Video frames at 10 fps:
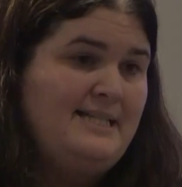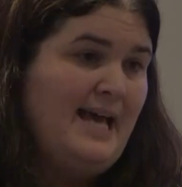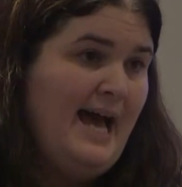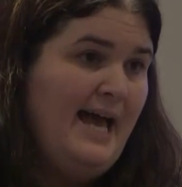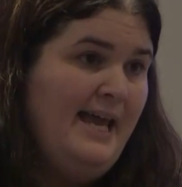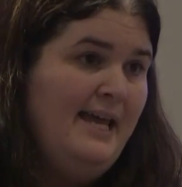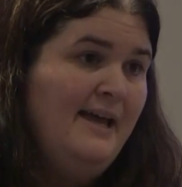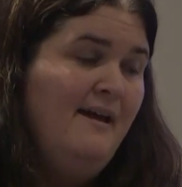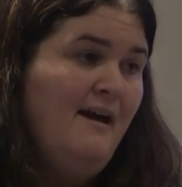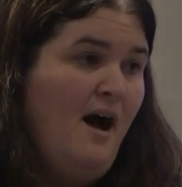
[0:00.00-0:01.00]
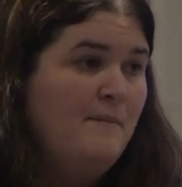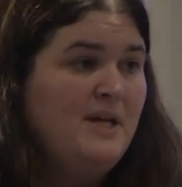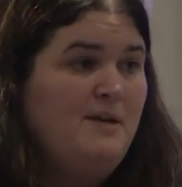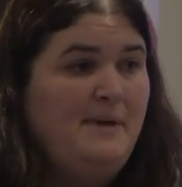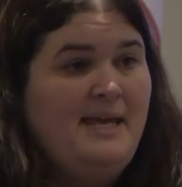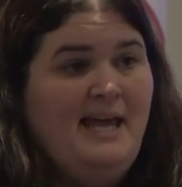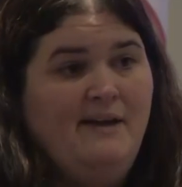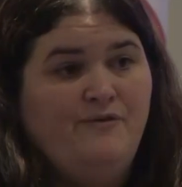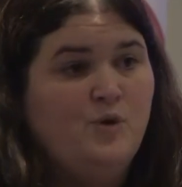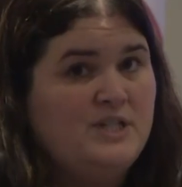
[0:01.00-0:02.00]
say, I'm going to be
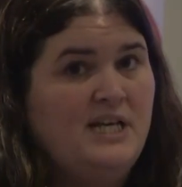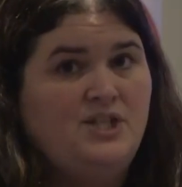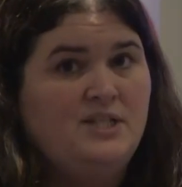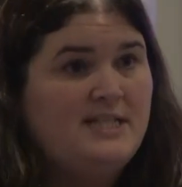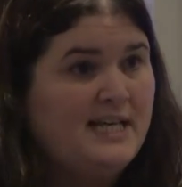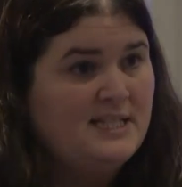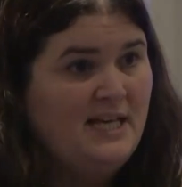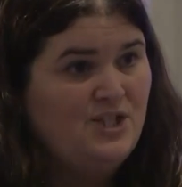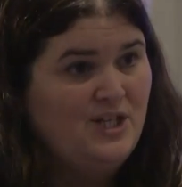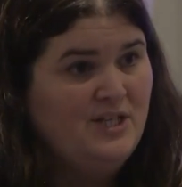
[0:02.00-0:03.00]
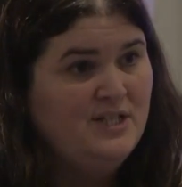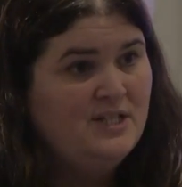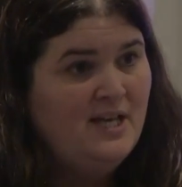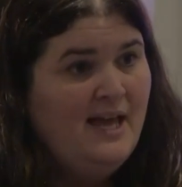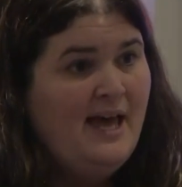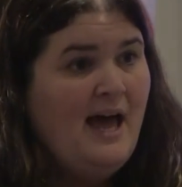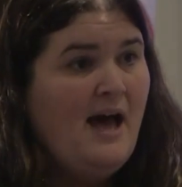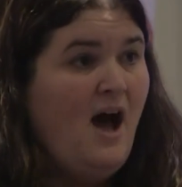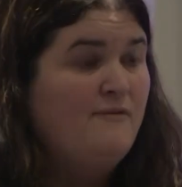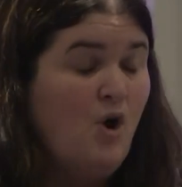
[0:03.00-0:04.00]
here 4 sessions, 6 sessions,
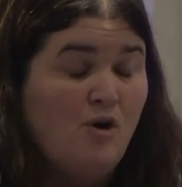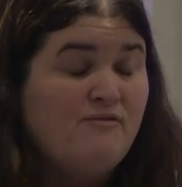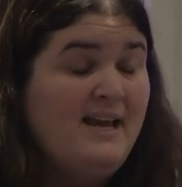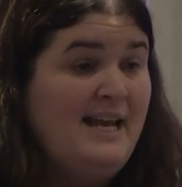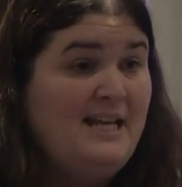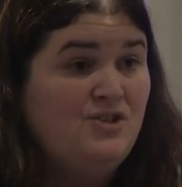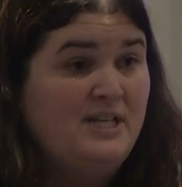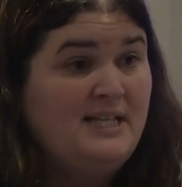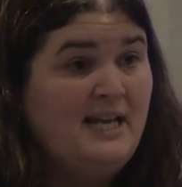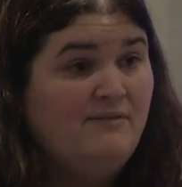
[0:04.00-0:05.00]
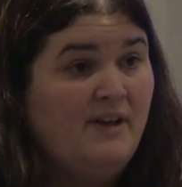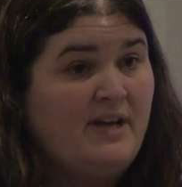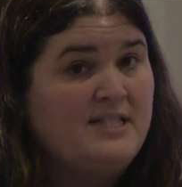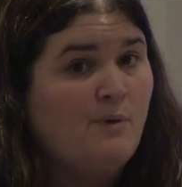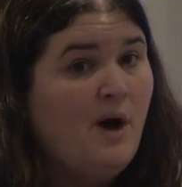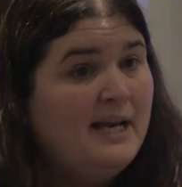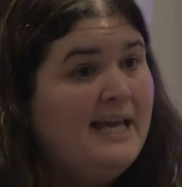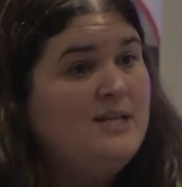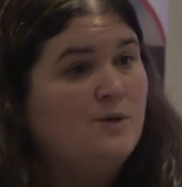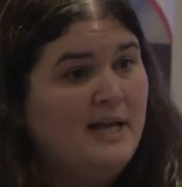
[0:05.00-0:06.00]
I've got a real interest in end-of-life care. So I
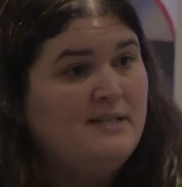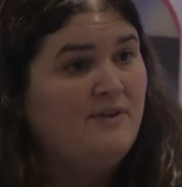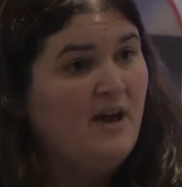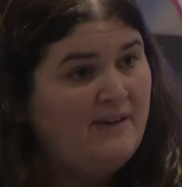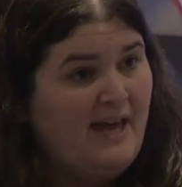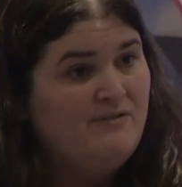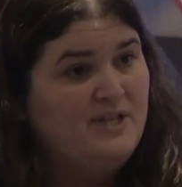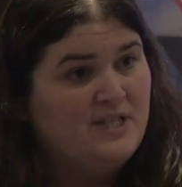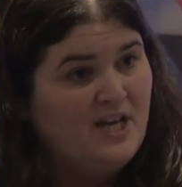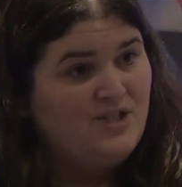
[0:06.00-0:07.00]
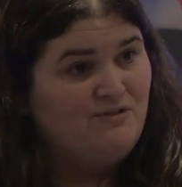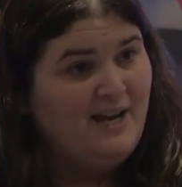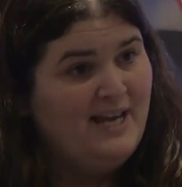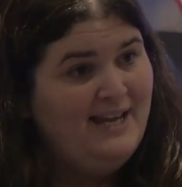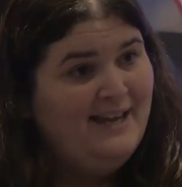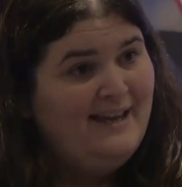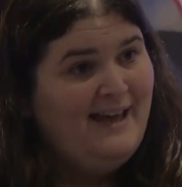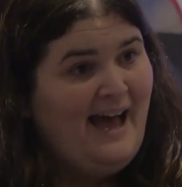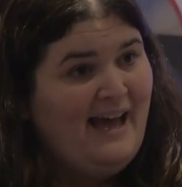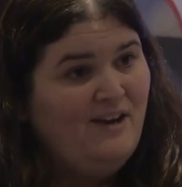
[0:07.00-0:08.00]
lead on end-of-life care for the surgery,
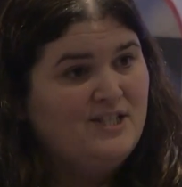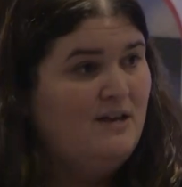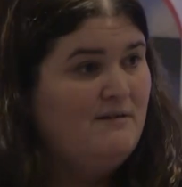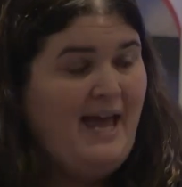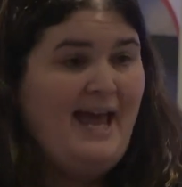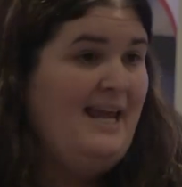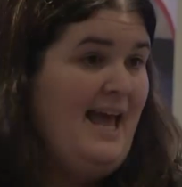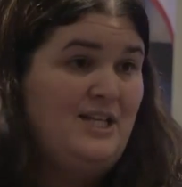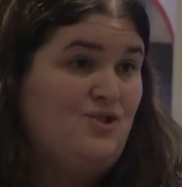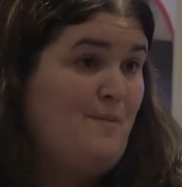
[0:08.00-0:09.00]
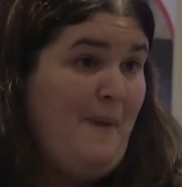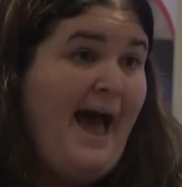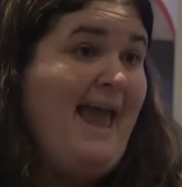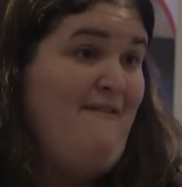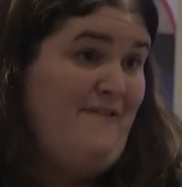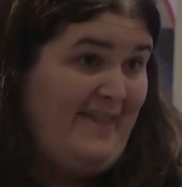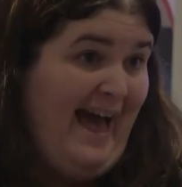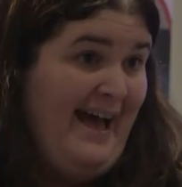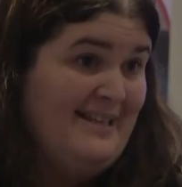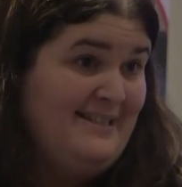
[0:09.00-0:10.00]
and I don't get any extra pay for
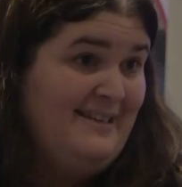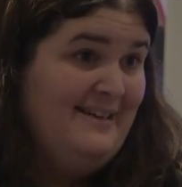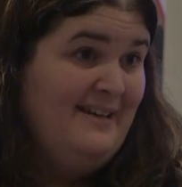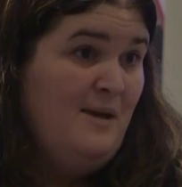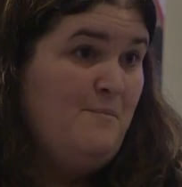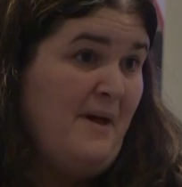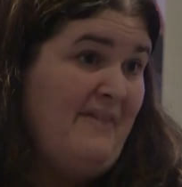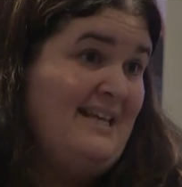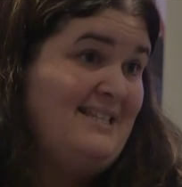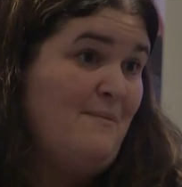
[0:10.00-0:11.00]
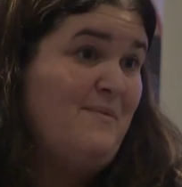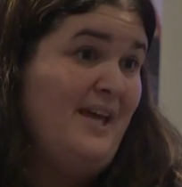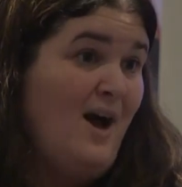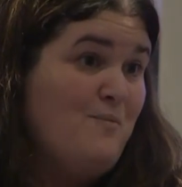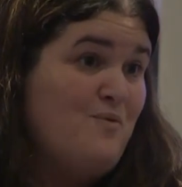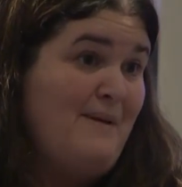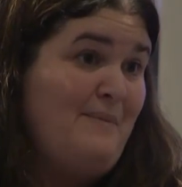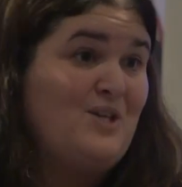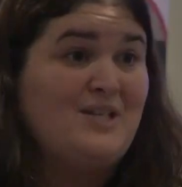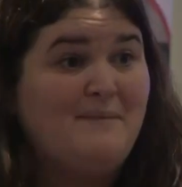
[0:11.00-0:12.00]
that. But that's something I bring
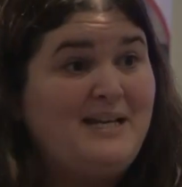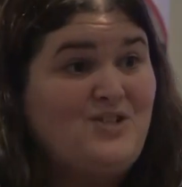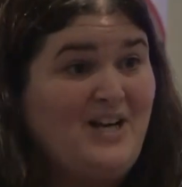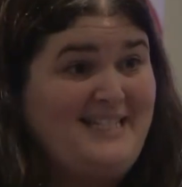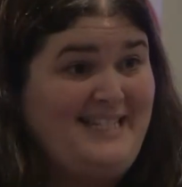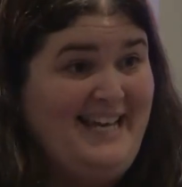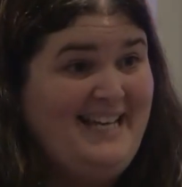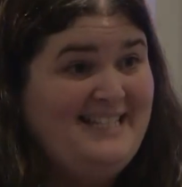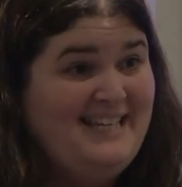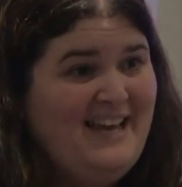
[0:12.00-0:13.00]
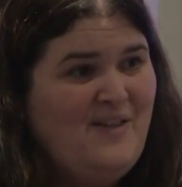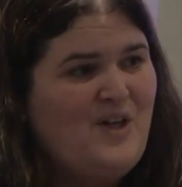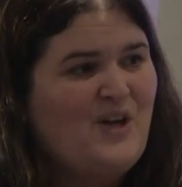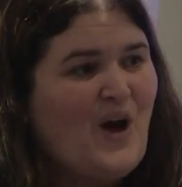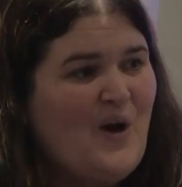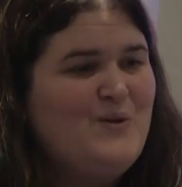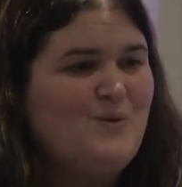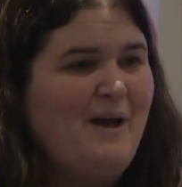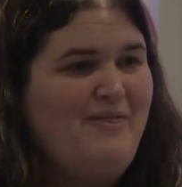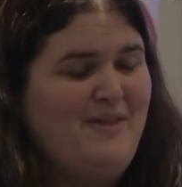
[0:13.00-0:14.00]
because I'm interested, that goes
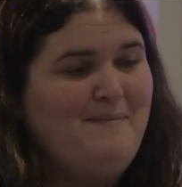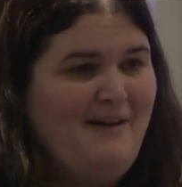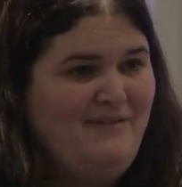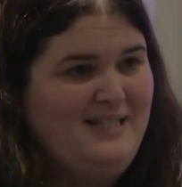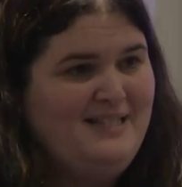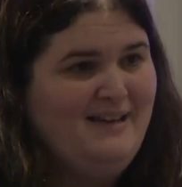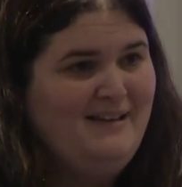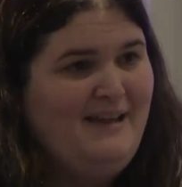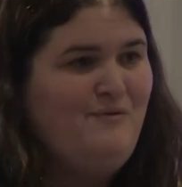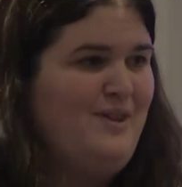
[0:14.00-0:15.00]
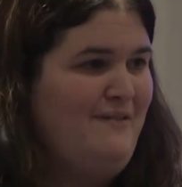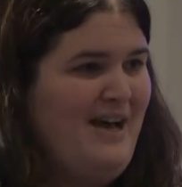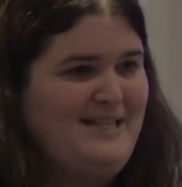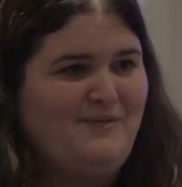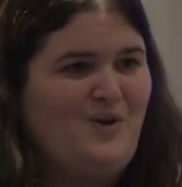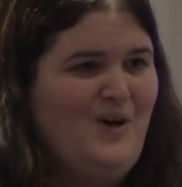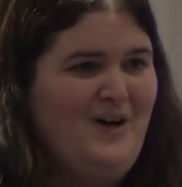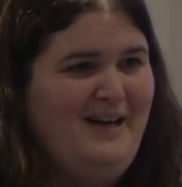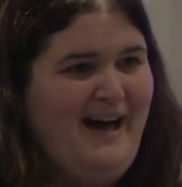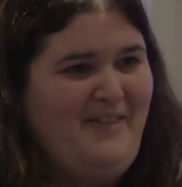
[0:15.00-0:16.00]
with them having to live with the fact I've got
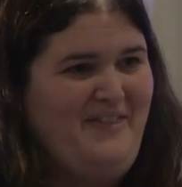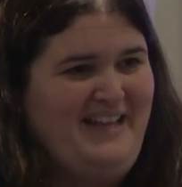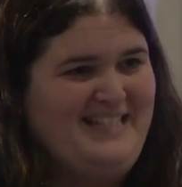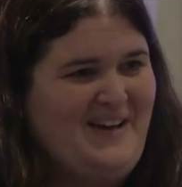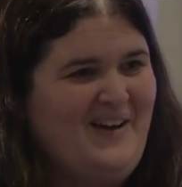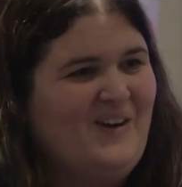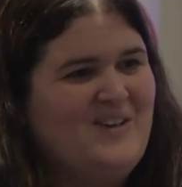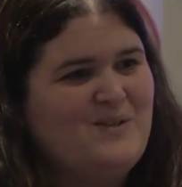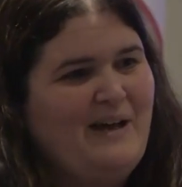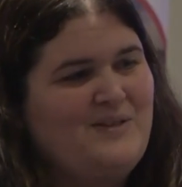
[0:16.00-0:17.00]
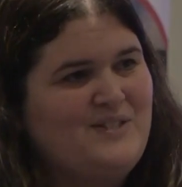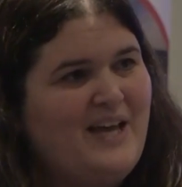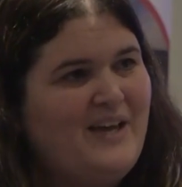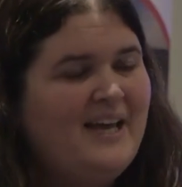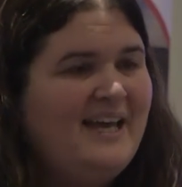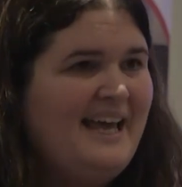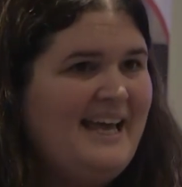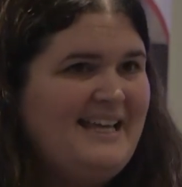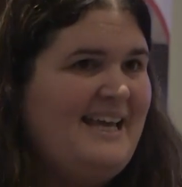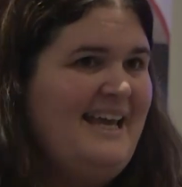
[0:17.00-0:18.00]
other things going on as well. So
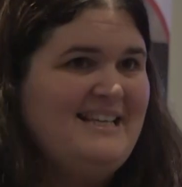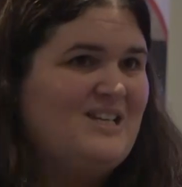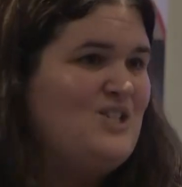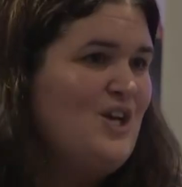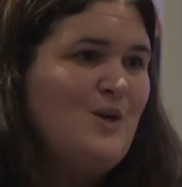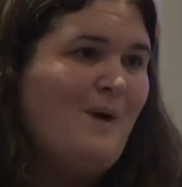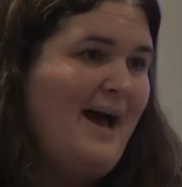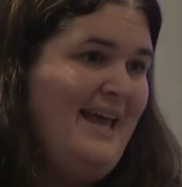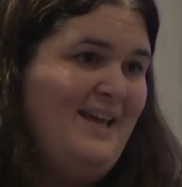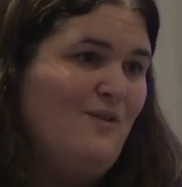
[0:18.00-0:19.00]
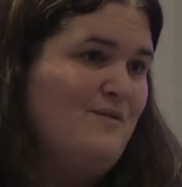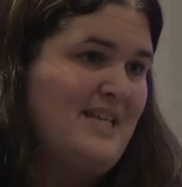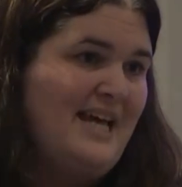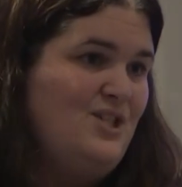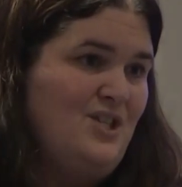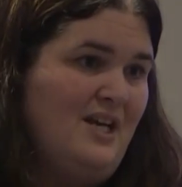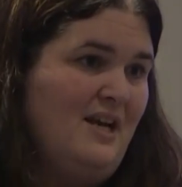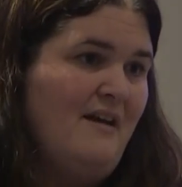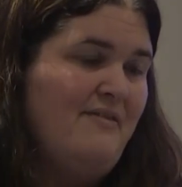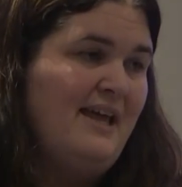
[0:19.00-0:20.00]
it's a two-way conversation,
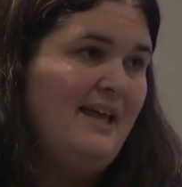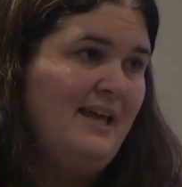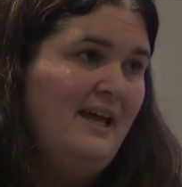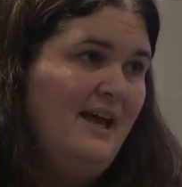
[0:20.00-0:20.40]
and I think